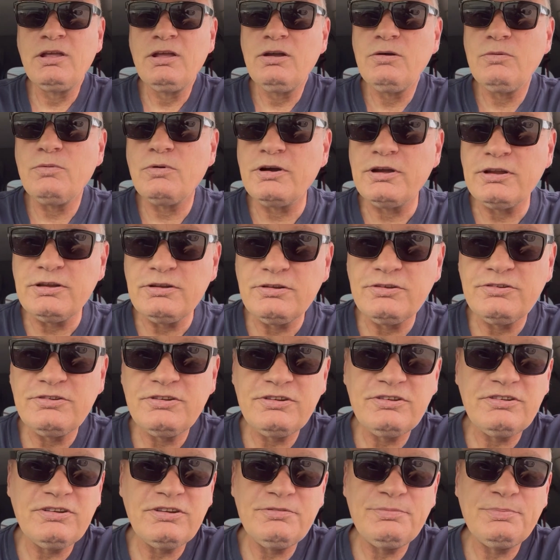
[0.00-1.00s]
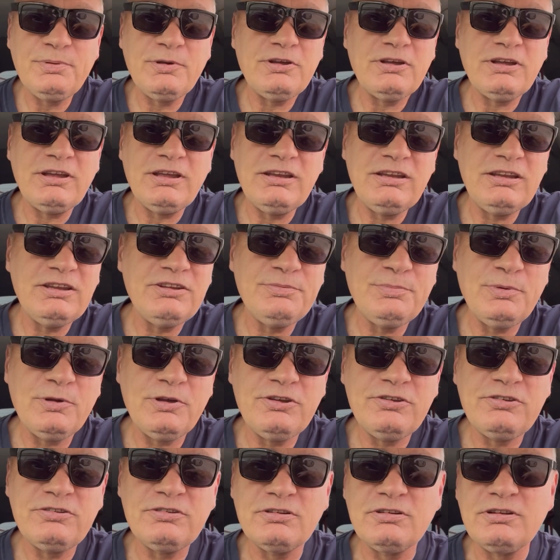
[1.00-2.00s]
What he does is he's put in his
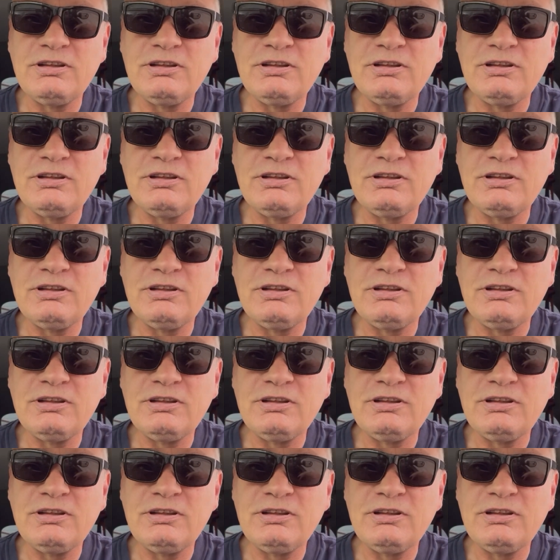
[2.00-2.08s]
personal